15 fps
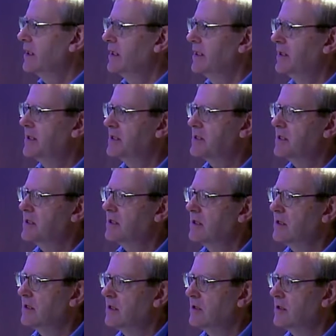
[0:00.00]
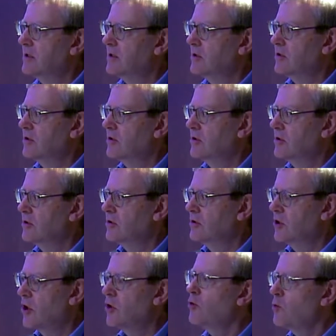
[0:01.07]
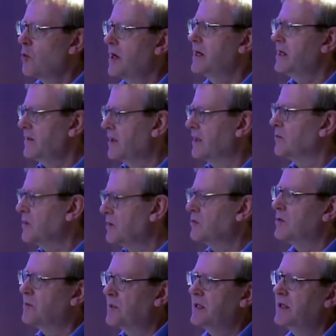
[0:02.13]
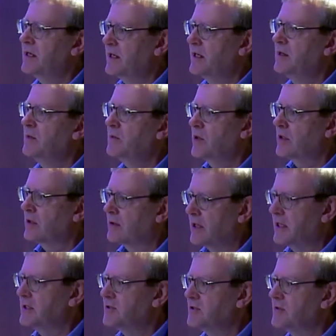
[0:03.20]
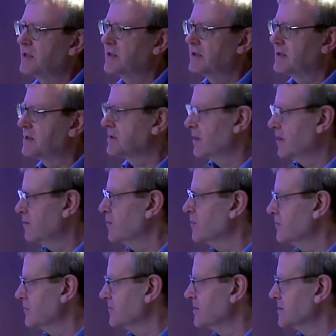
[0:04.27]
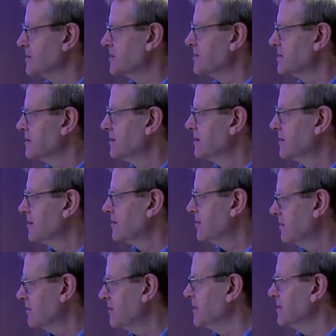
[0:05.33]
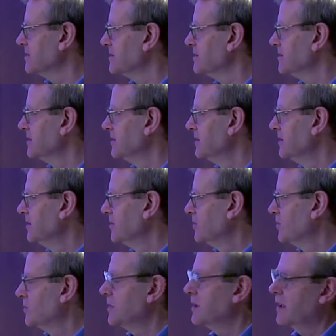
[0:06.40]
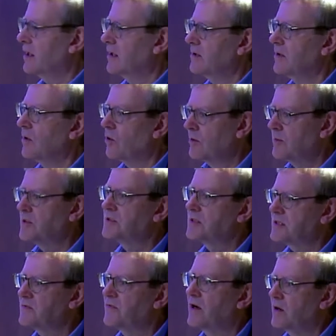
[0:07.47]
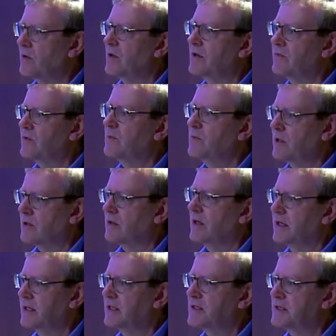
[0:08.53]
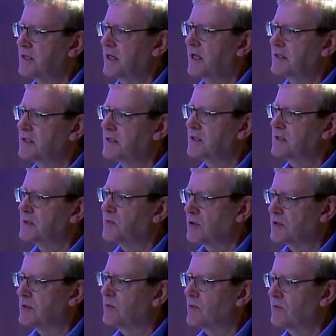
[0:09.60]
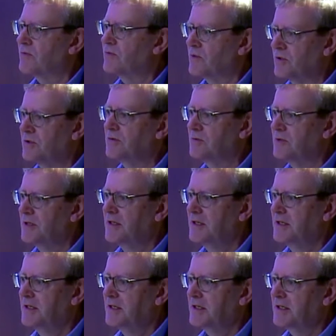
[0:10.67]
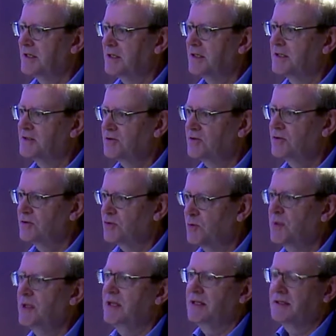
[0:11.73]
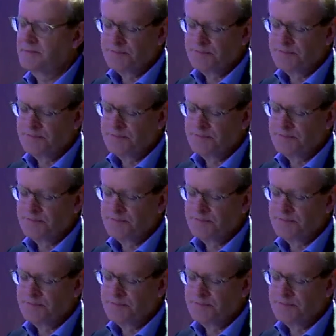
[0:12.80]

It is in no way that we will be in Belgrade during the time of this congress. We are almost as far away from Belgrade as it is possible for you to be.